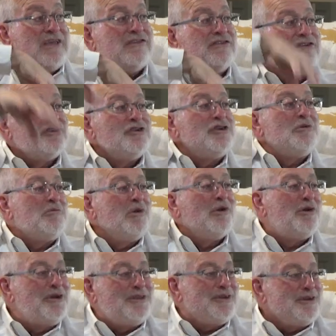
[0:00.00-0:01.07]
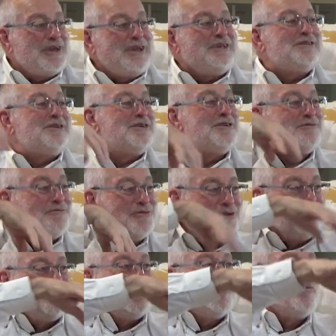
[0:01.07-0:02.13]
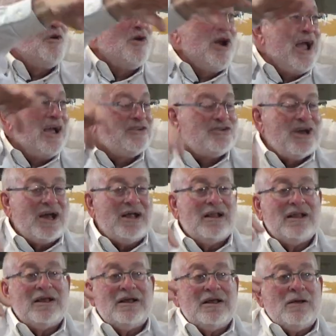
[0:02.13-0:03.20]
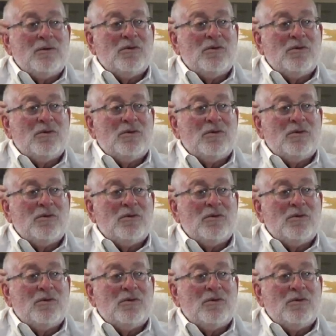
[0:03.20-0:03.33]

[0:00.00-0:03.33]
are easier to deploy, they're easier to move, they're more agile.